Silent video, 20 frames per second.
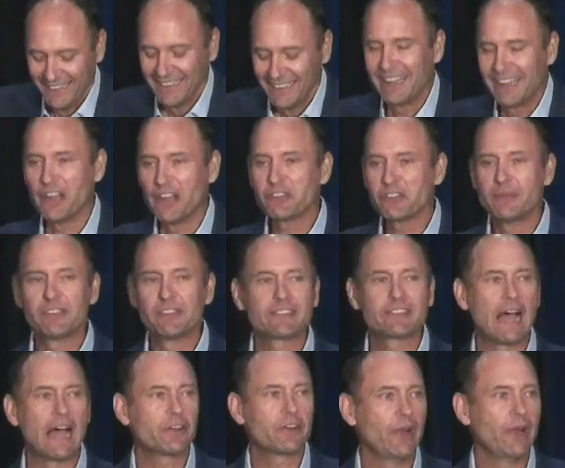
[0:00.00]
Councilman
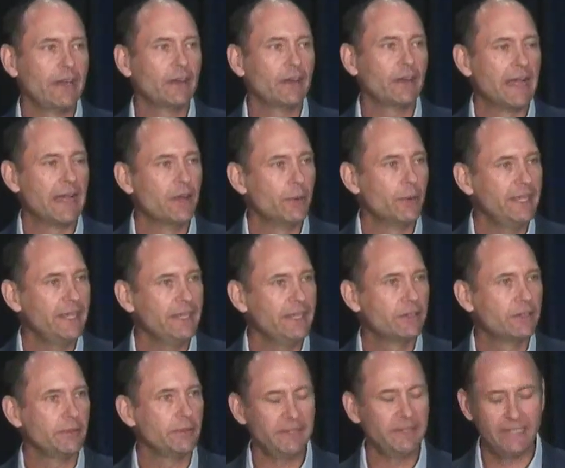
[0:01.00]
Scott Crater, I know he
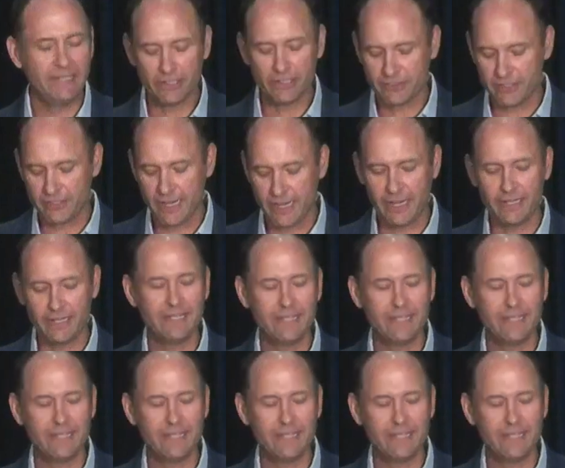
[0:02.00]
couldn't be here tonight.